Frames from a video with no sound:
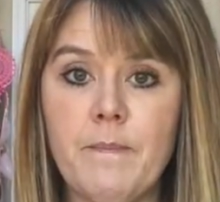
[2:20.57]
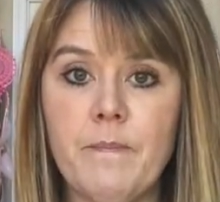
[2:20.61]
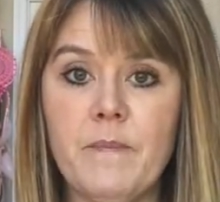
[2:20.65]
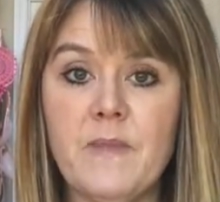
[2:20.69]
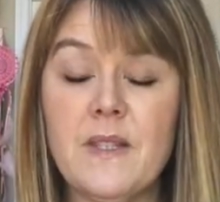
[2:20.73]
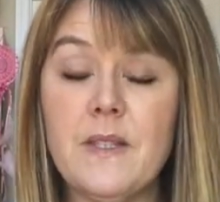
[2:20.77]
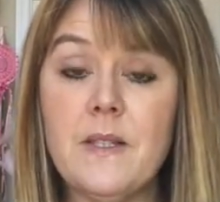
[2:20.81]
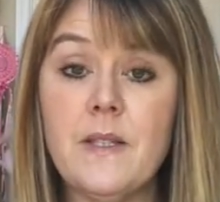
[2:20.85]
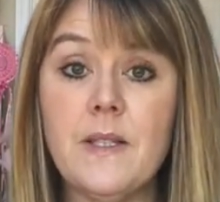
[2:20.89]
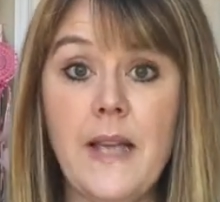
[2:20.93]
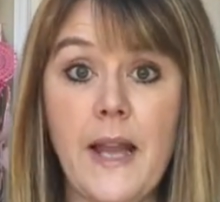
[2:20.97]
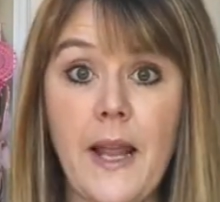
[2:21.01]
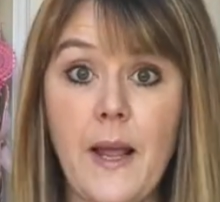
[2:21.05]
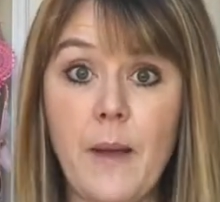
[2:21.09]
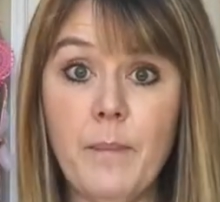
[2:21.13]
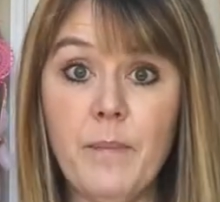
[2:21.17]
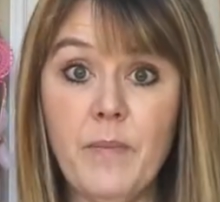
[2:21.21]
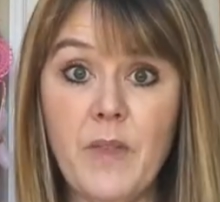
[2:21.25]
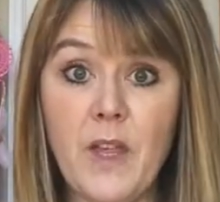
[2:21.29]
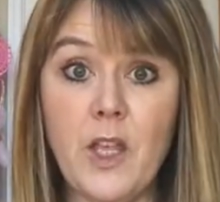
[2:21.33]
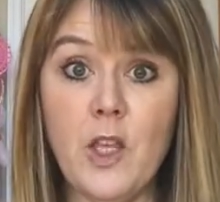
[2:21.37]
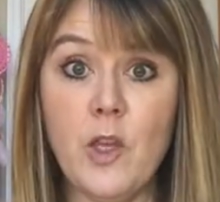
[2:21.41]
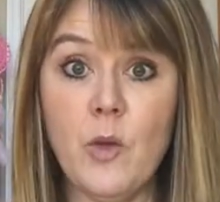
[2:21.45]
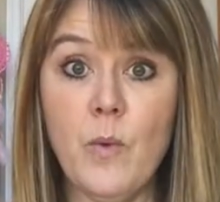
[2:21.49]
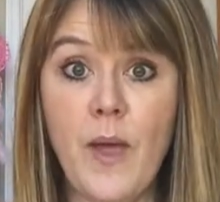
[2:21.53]
stamp
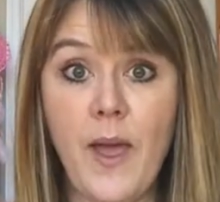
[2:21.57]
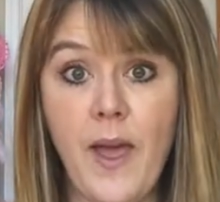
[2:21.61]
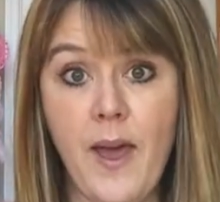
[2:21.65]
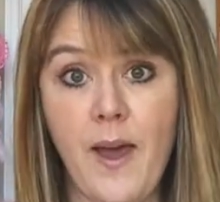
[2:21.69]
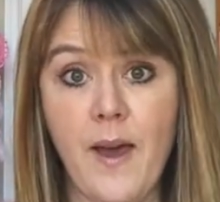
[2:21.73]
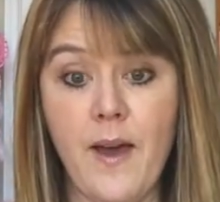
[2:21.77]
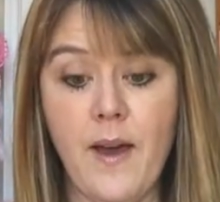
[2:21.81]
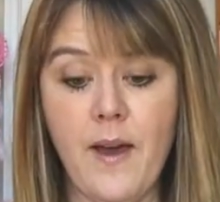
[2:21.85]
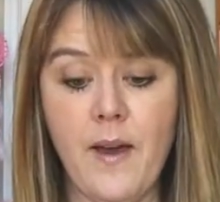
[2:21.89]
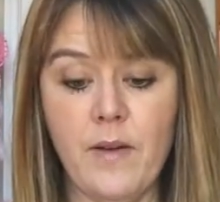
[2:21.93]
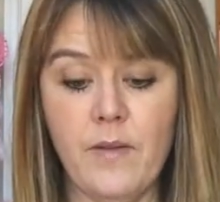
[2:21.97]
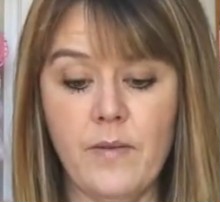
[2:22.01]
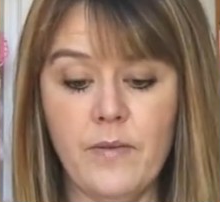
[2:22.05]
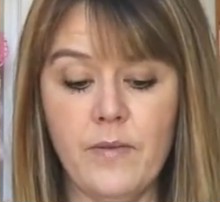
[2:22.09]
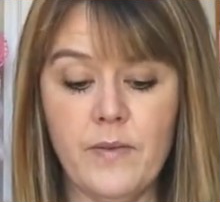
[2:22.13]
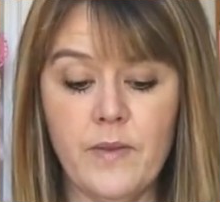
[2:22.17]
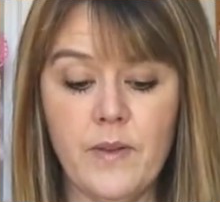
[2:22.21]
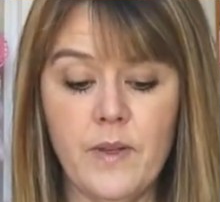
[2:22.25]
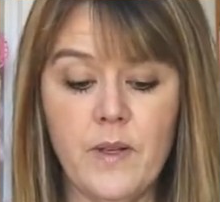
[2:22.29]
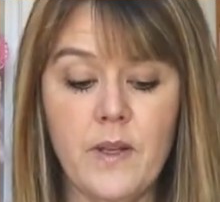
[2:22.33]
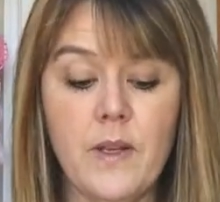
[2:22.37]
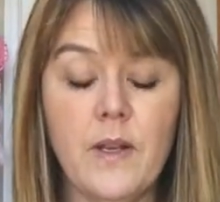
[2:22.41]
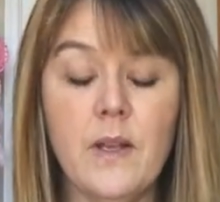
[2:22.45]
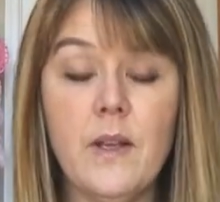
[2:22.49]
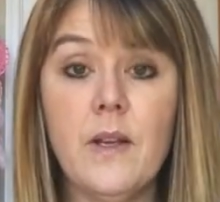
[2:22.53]
that you have,
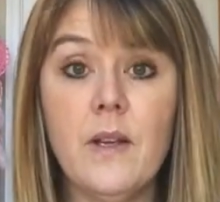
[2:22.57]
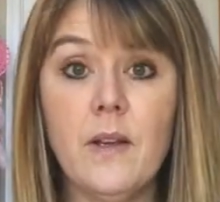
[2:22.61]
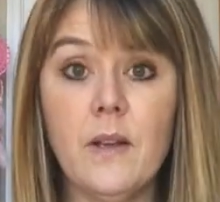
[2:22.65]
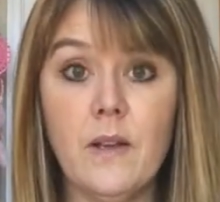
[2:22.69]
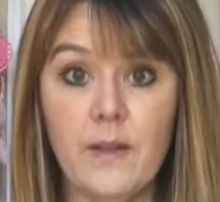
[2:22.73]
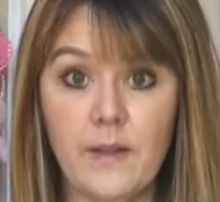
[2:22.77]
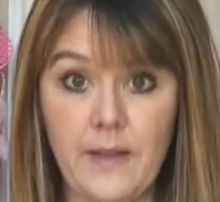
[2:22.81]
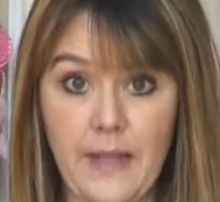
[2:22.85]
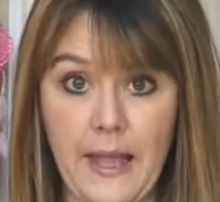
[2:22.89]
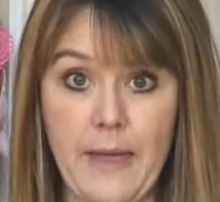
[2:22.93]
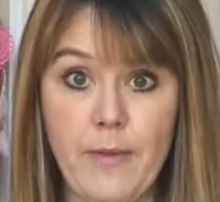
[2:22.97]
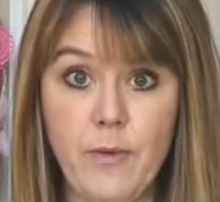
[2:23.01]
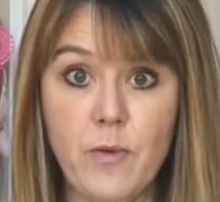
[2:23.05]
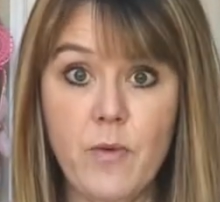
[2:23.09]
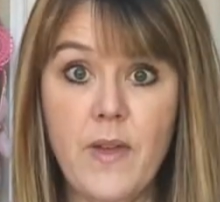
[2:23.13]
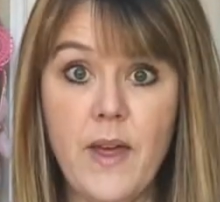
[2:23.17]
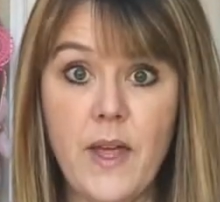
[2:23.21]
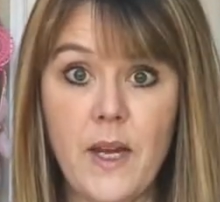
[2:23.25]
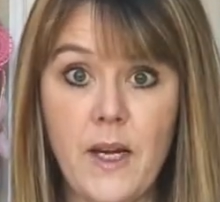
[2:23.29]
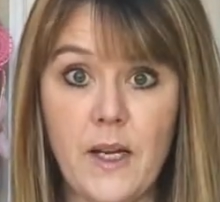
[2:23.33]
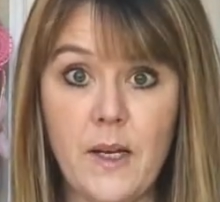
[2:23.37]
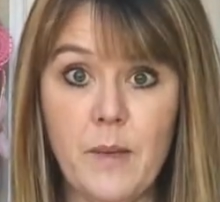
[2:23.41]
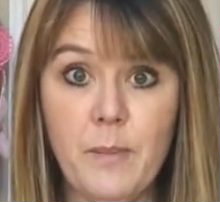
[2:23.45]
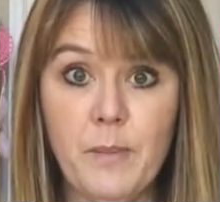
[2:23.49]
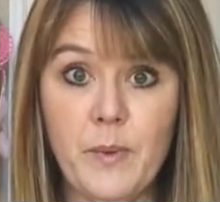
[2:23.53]
gather
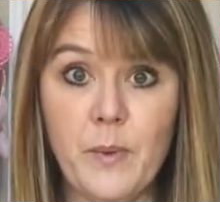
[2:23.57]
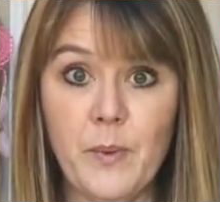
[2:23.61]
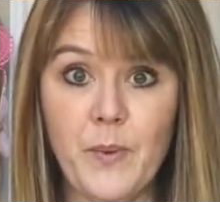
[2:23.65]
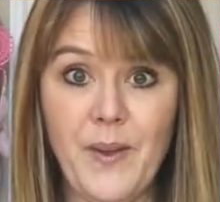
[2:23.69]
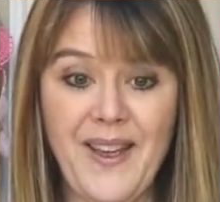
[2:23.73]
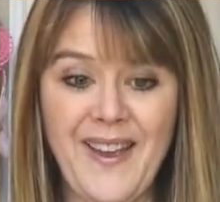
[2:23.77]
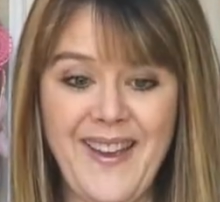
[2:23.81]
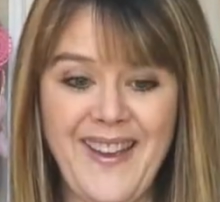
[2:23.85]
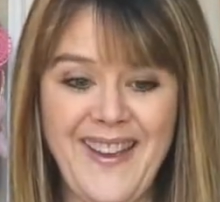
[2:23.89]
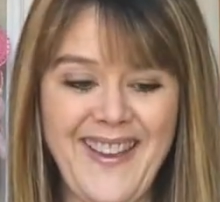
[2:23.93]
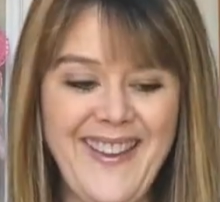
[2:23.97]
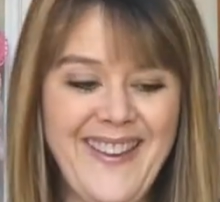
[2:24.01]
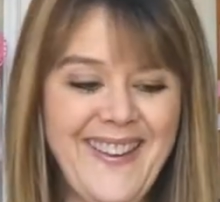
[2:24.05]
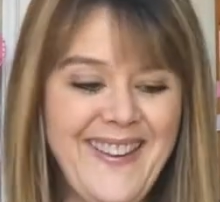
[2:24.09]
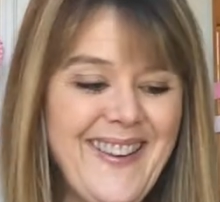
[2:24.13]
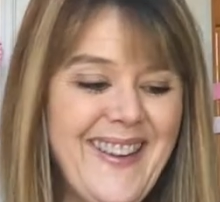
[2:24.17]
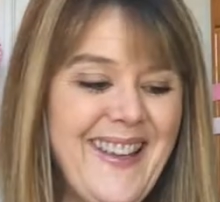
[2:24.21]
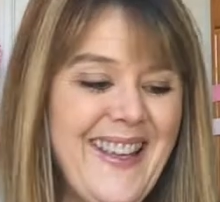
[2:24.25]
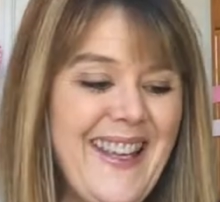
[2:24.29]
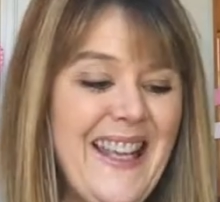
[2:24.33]
that up, okay?